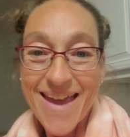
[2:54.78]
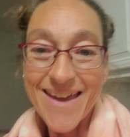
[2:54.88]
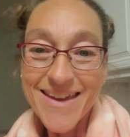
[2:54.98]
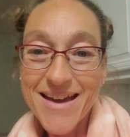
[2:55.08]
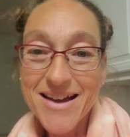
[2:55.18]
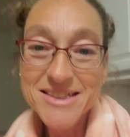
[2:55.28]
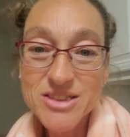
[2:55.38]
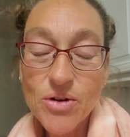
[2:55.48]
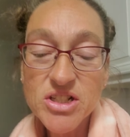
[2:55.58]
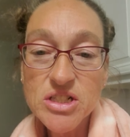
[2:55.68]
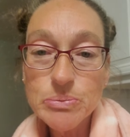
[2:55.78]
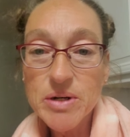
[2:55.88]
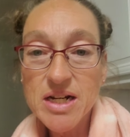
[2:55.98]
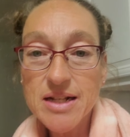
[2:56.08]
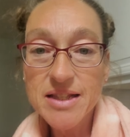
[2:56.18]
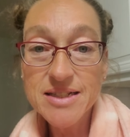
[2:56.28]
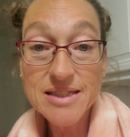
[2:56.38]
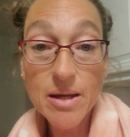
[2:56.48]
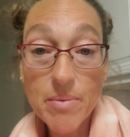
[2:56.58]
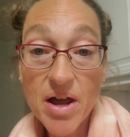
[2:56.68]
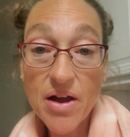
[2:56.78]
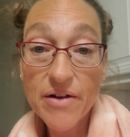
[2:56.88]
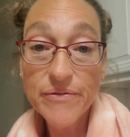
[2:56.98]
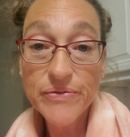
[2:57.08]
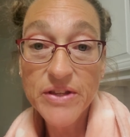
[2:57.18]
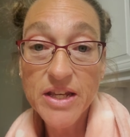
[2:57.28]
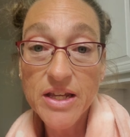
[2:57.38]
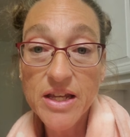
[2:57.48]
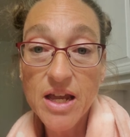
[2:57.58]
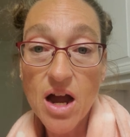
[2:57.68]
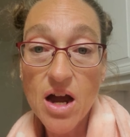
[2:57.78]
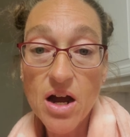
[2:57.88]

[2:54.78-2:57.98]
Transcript: Hey guys, so I just wanted to list some of the